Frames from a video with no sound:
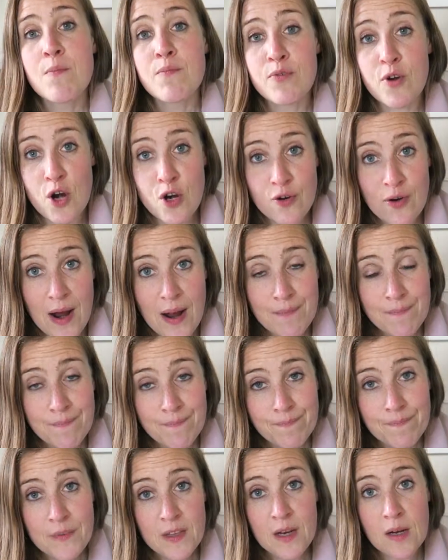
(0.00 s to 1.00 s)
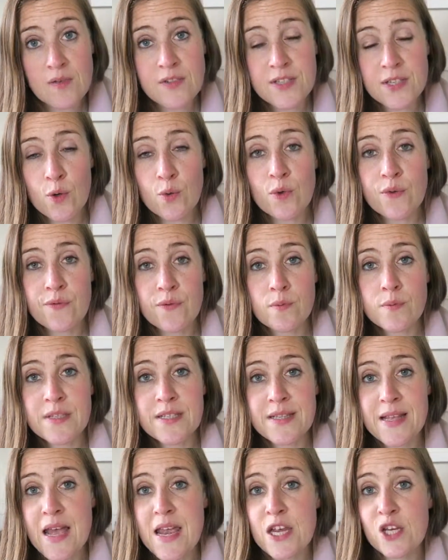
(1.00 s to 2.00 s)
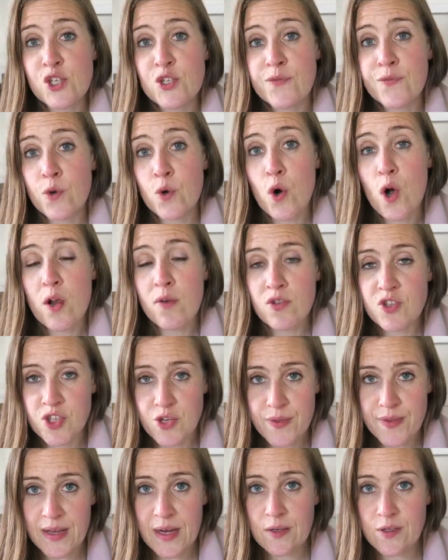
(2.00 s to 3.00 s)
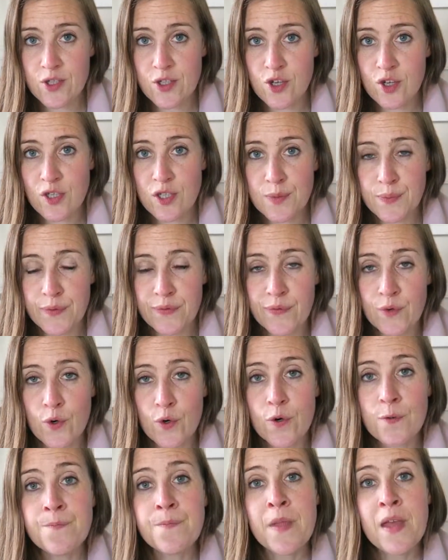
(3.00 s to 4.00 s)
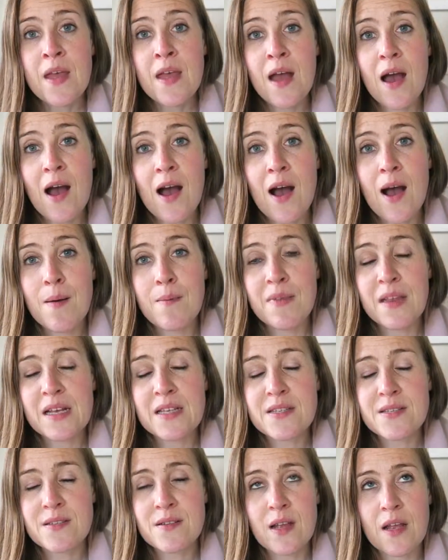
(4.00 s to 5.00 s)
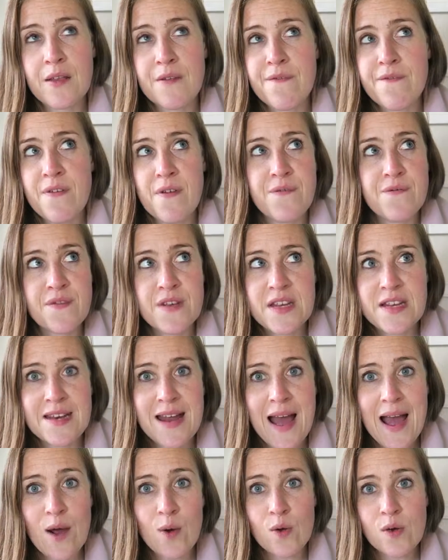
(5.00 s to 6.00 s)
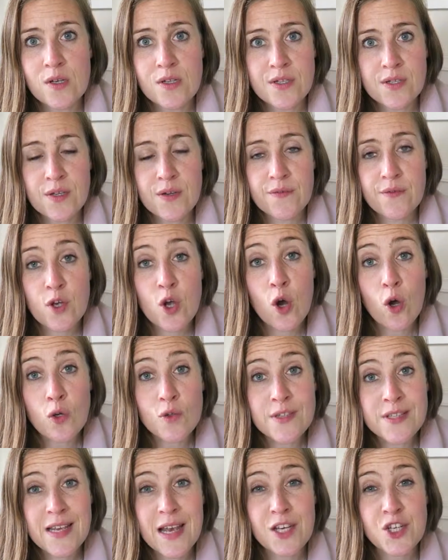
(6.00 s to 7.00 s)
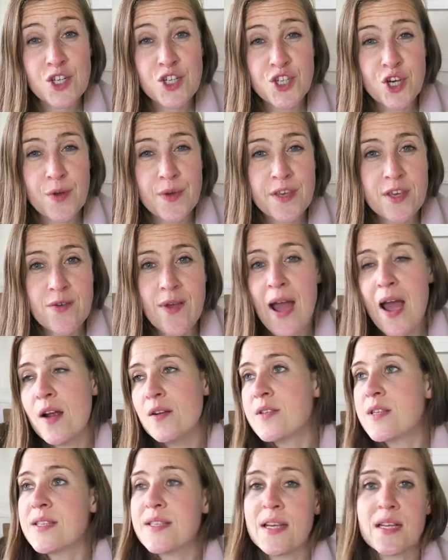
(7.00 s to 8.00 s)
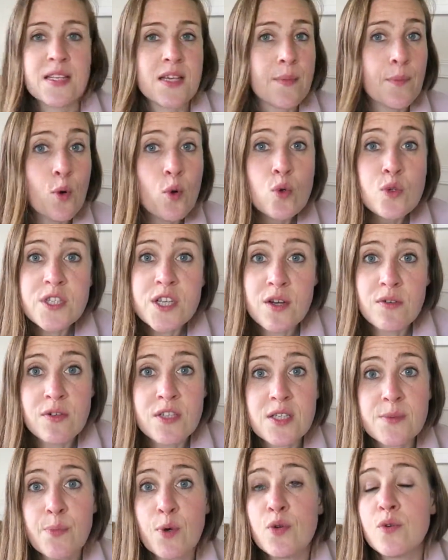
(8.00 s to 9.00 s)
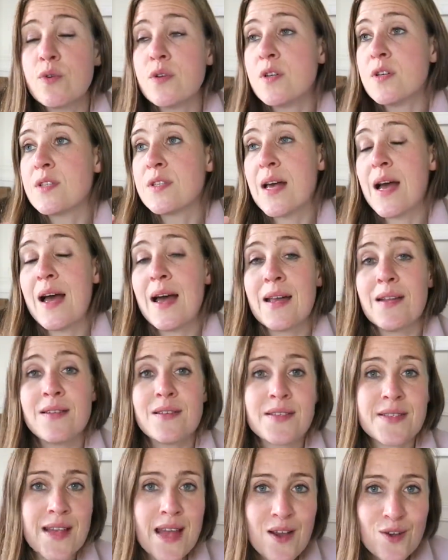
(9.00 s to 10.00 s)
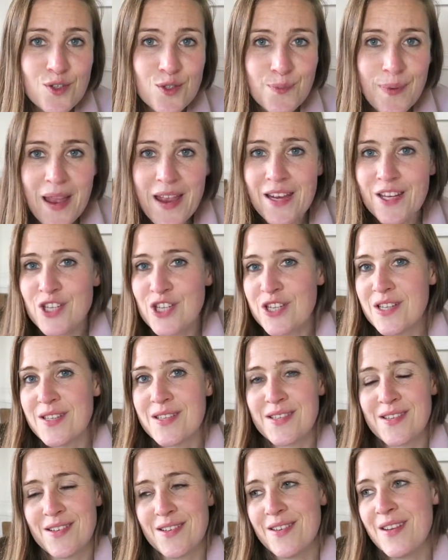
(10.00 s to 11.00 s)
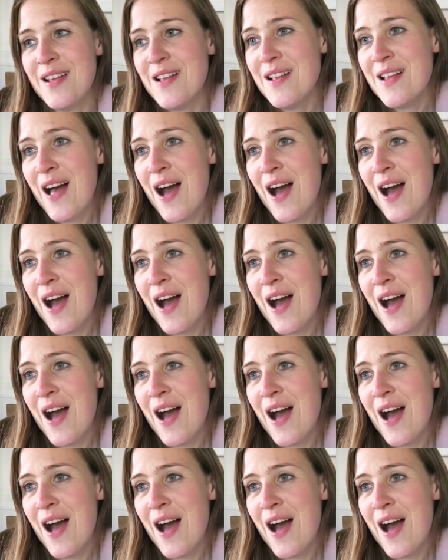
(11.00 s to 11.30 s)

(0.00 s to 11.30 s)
program that I've sold from stage for over $2,000 before. There's like 15 hours of content showing you how to set up autoresponders and sales pages and